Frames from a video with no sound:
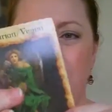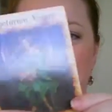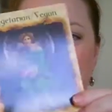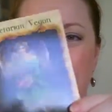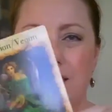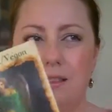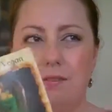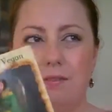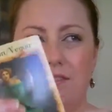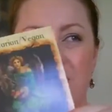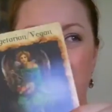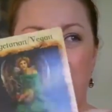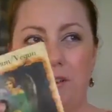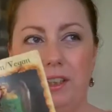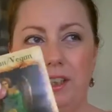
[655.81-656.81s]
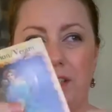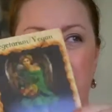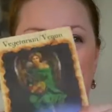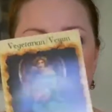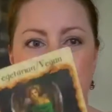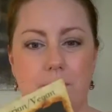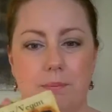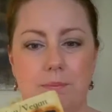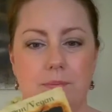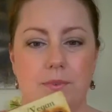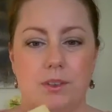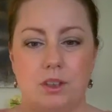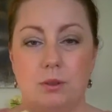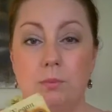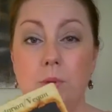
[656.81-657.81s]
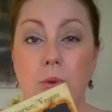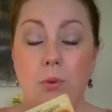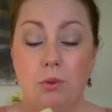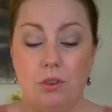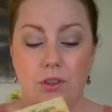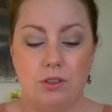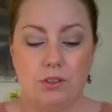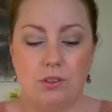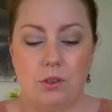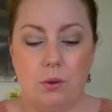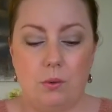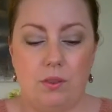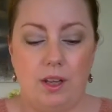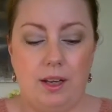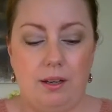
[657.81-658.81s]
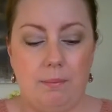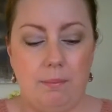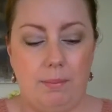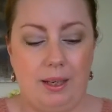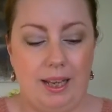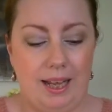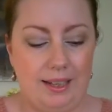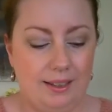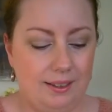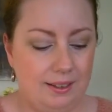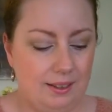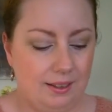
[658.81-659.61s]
It's very smooth, so they blend,